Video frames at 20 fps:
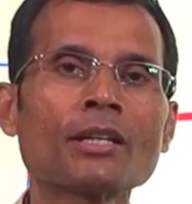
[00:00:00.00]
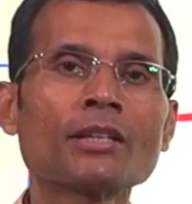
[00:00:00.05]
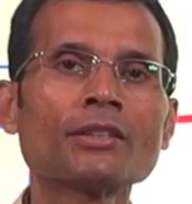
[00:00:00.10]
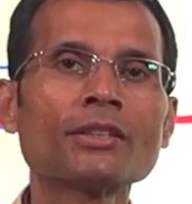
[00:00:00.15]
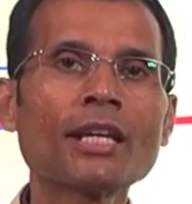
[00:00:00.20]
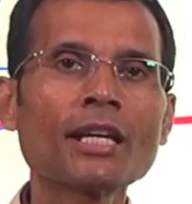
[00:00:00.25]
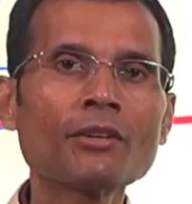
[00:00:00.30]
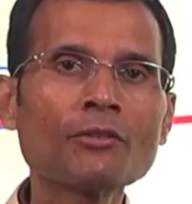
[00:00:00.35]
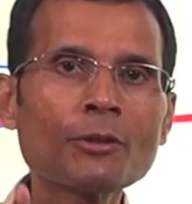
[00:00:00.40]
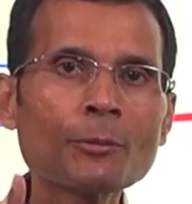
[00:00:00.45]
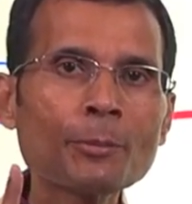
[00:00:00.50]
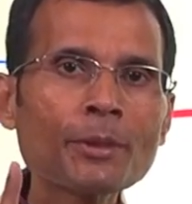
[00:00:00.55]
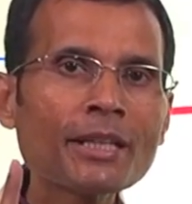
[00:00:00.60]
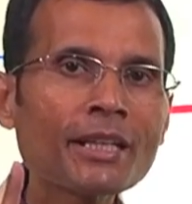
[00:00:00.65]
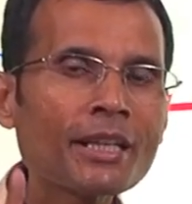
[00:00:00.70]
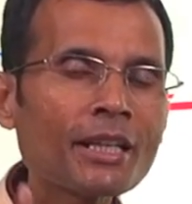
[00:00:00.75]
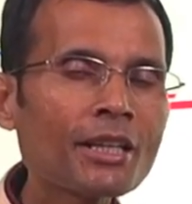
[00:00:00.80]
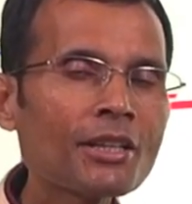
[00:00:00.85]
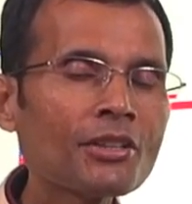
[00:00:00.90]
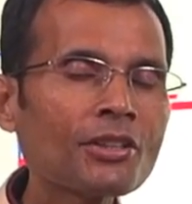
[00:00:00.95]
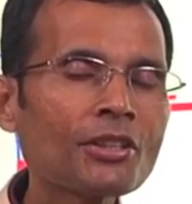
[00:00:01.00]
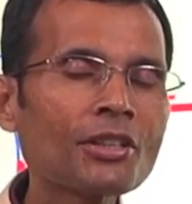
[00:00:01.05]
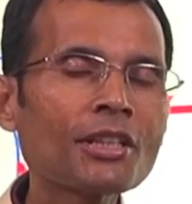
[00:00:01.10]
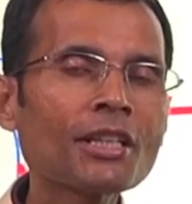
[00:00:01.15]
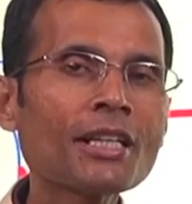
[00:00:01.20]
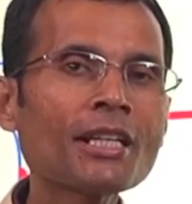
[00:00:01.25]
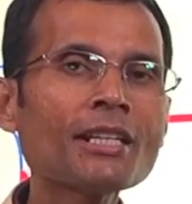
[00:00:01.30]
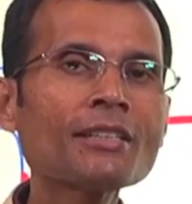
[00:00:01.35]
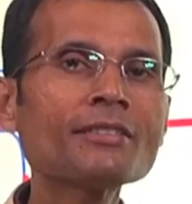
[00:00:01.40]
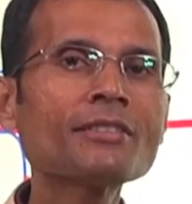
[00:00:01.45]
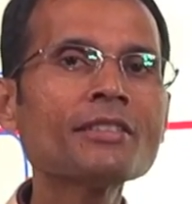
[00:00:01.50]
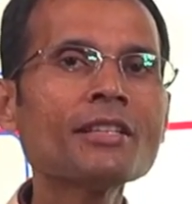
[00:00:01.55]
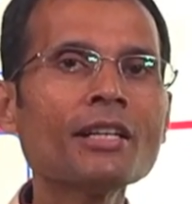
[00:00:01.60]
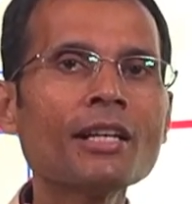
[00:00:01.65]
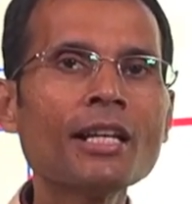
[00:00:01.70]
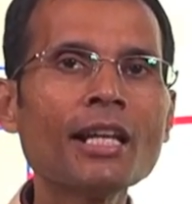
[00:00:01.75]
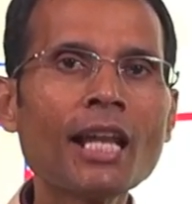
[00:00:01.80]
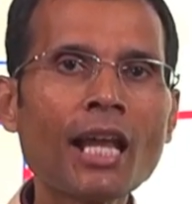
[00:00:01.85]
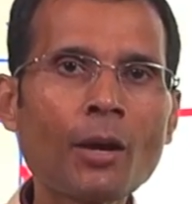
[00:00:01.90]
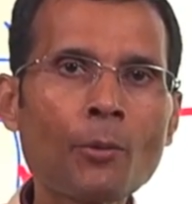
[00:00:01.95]
there will be increased
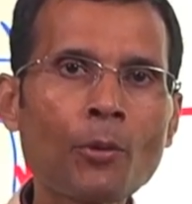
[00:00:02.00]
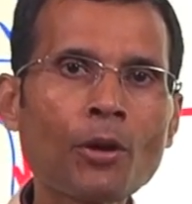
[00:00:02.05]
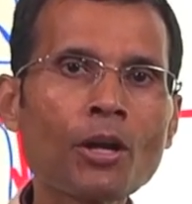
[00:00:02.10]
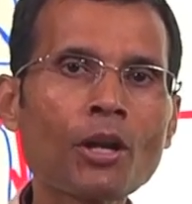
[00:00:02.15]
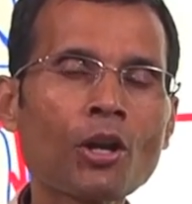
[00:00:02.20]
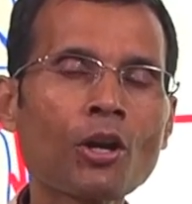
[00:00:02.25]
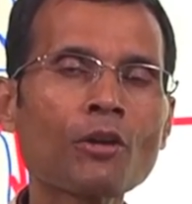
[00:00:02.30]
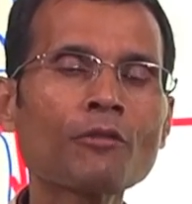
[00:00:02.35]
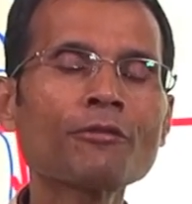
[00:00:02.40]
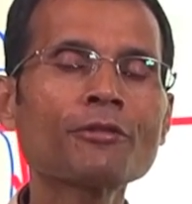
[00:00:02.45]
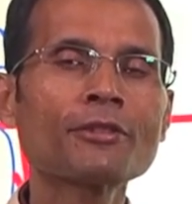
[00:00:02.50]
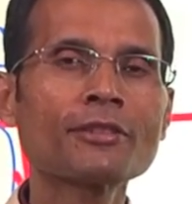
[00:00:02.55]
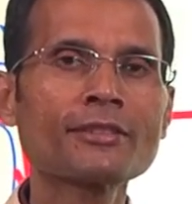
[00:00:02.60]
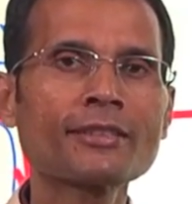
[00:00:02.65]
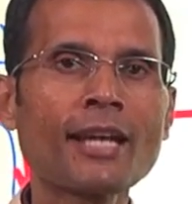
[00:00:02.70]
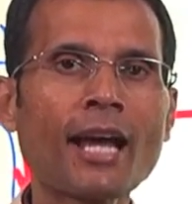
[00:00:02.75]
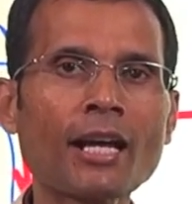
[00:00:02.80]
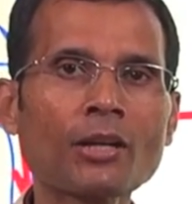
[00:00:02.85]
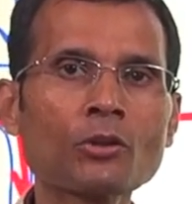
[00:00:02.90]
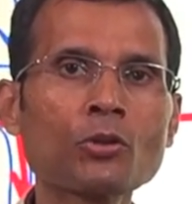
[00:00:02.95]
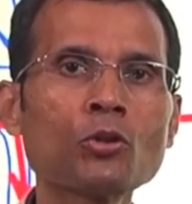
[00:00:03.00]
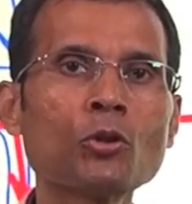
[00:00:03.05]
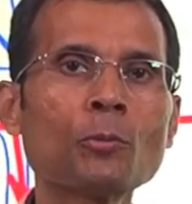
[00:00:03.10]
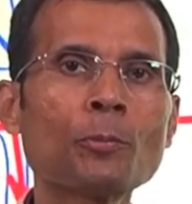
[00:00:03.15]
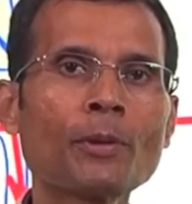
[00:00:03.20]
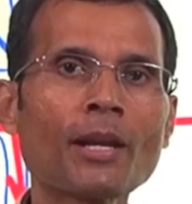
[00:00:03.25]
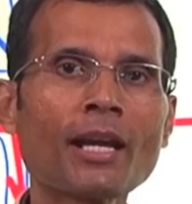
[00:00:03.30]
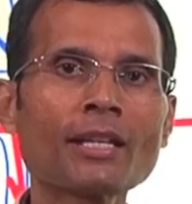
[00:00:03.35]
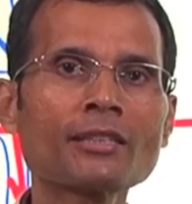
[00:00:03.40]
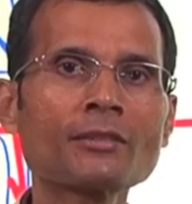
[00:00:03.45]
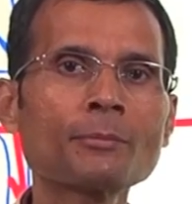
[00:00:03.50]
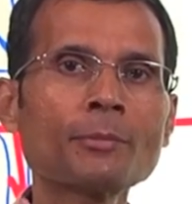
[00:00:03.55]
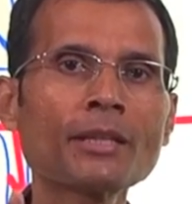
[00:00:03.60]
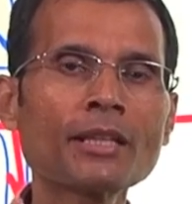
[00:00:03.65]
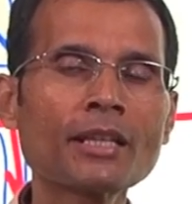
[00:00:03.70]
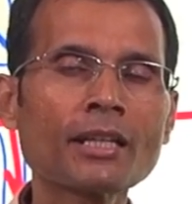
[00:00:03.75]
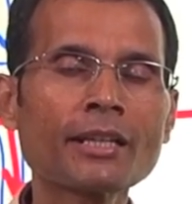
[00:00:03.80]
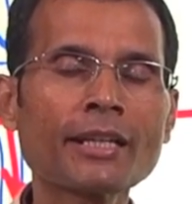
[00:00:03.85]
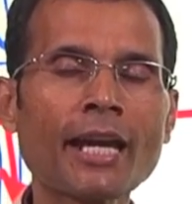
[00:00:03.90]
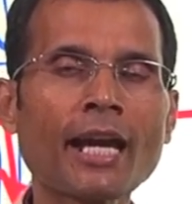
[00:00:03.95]
level of
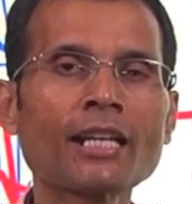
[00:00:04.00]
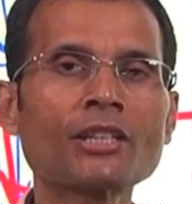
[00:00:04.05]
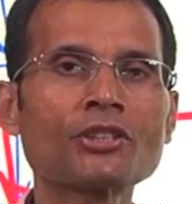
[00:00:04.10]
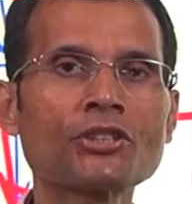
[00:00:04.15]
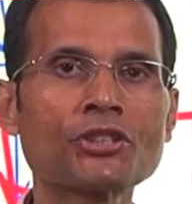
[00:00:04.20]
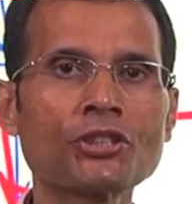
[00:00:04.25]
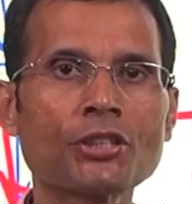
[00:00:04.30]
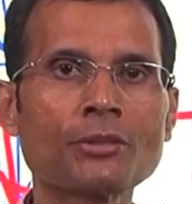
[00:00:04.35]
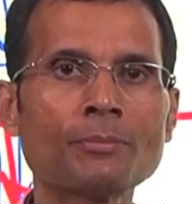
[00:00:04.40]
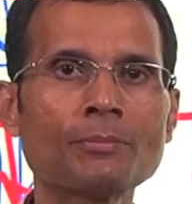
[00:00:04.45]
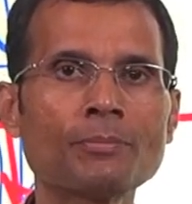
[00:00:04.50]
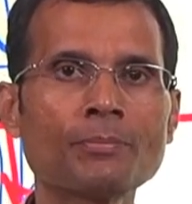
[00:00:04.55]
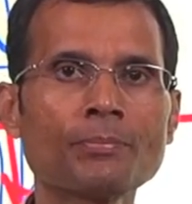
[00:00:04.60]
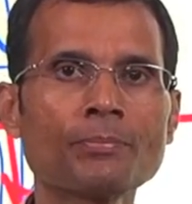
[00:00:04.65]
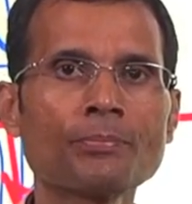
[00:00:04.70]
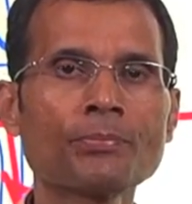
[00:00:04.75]
sarcoplasmic calcium.